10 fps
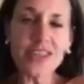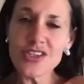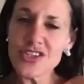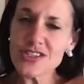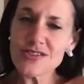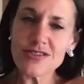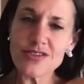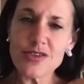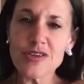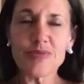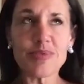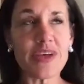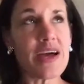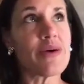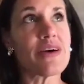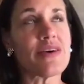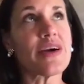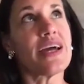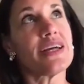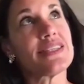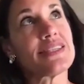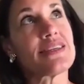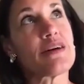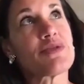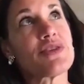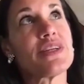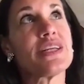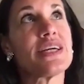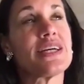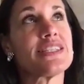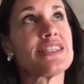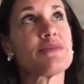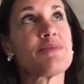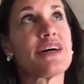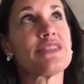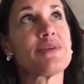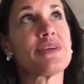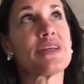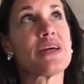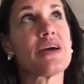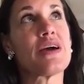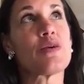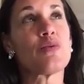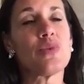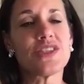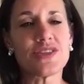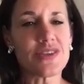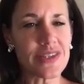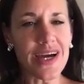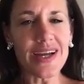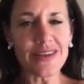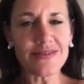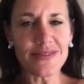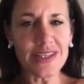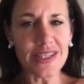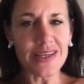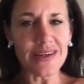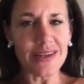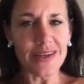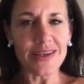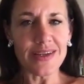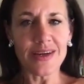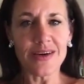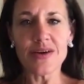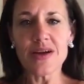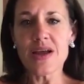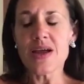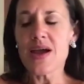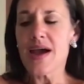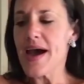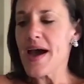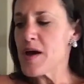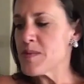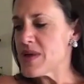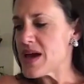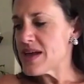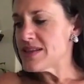you just sort of play with, okay, is this an opportunity? Is this a possibility? What's your gut feeling on it? And then